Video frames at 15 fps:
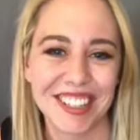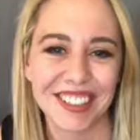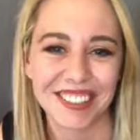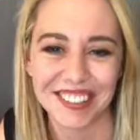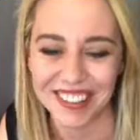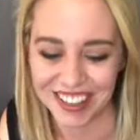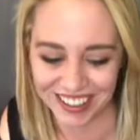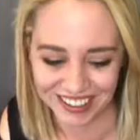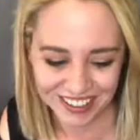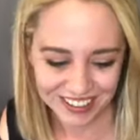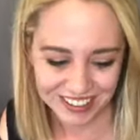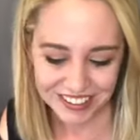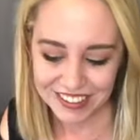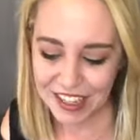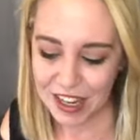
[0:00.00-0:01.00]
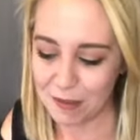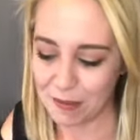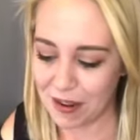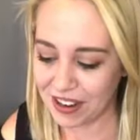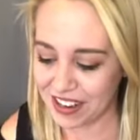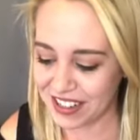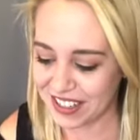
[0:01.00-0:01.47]
this little uh,
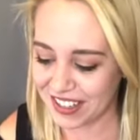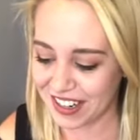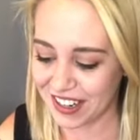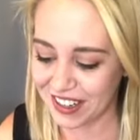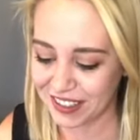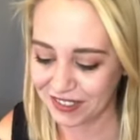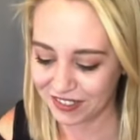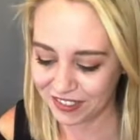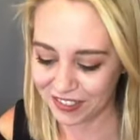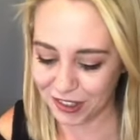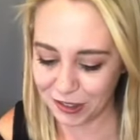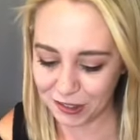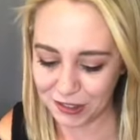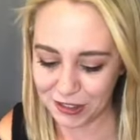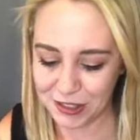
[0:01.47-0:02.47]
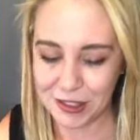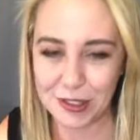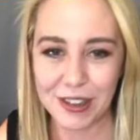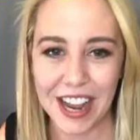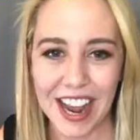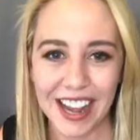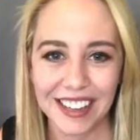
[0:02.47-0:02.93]
Among Us uh, little
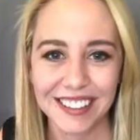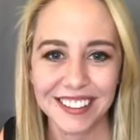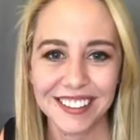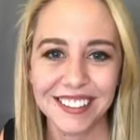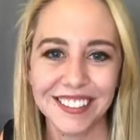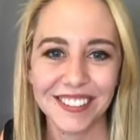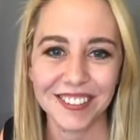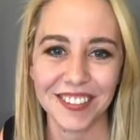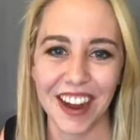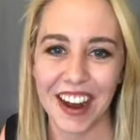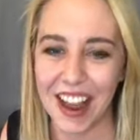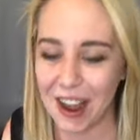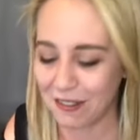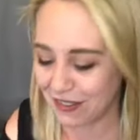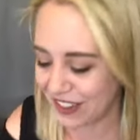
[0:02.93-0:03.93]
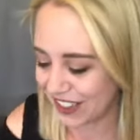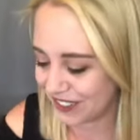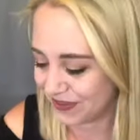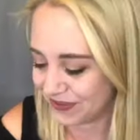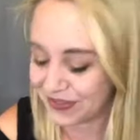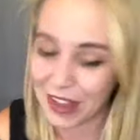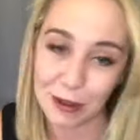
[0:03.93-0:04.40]
doodad red
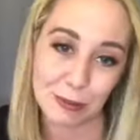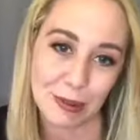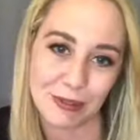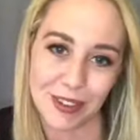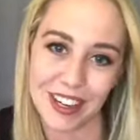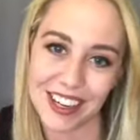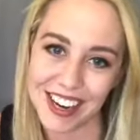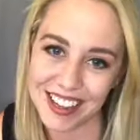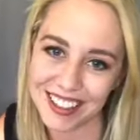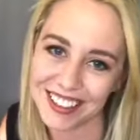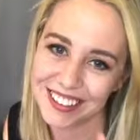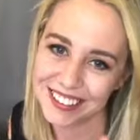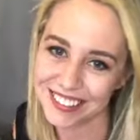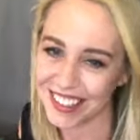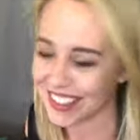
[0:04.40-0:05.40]
outfit. That would be funny. I think